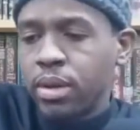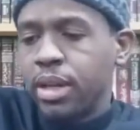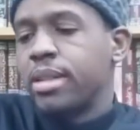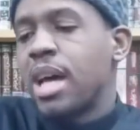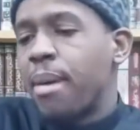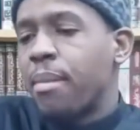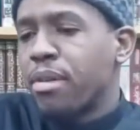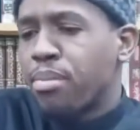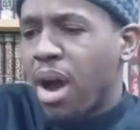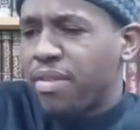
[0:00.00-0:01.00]
in the time of
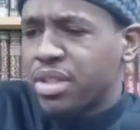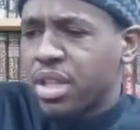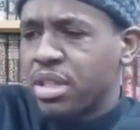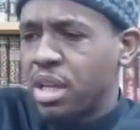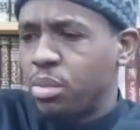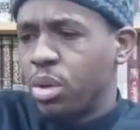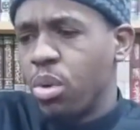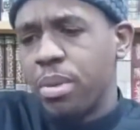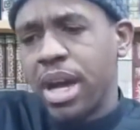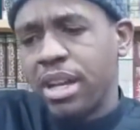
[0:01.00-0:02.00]
the Prophet, when a
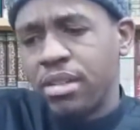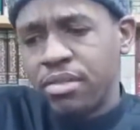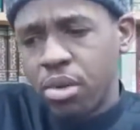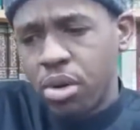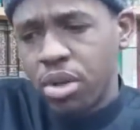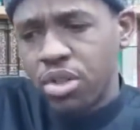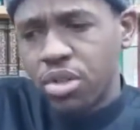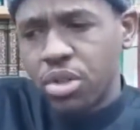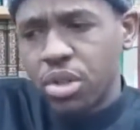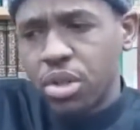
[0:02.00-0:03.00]
woman got divorced,